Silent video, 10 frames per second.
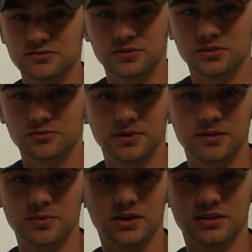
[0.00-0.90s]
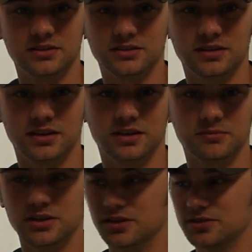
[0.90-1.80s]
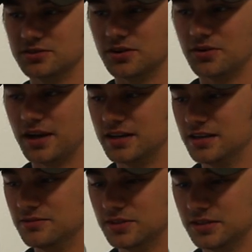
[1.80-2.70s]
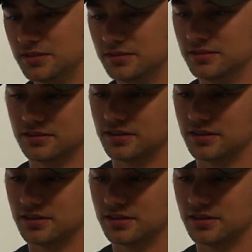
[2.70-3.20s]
full of paintball um, gear, so I didn't even,